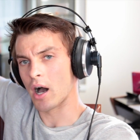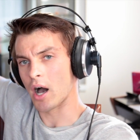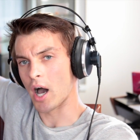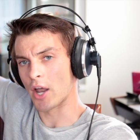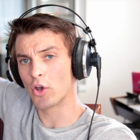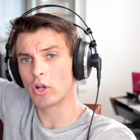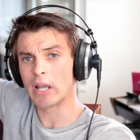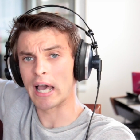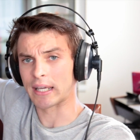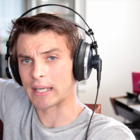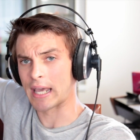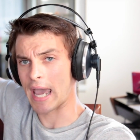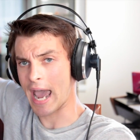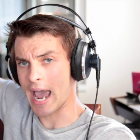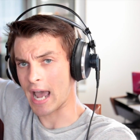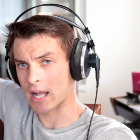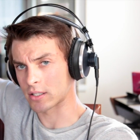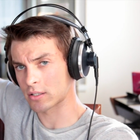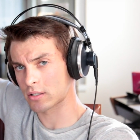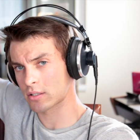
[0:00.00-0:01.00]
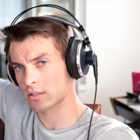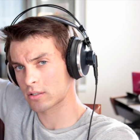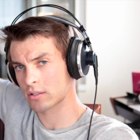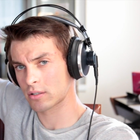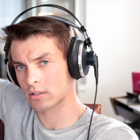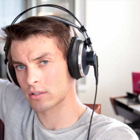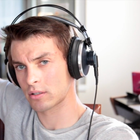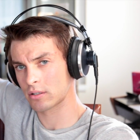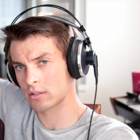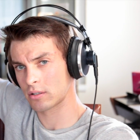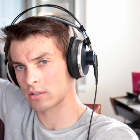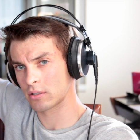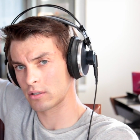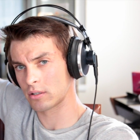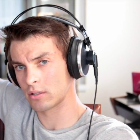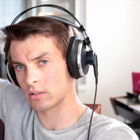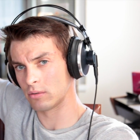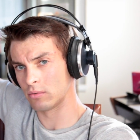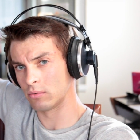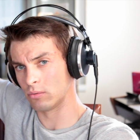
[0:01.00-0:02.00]
I don't like cats.
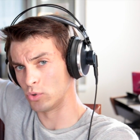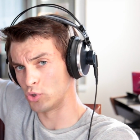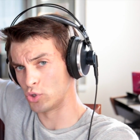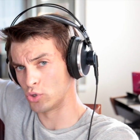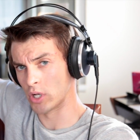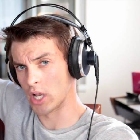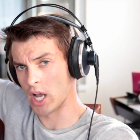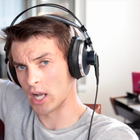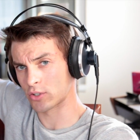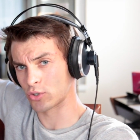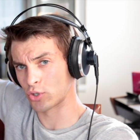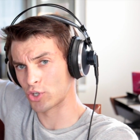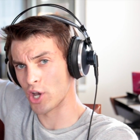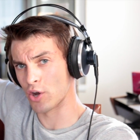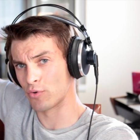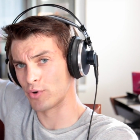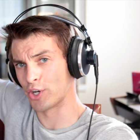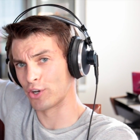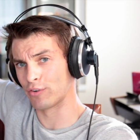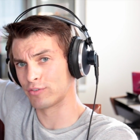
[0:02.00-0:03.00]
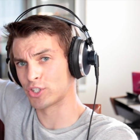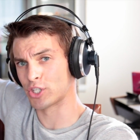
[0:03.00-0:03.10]
Would you like to get rid of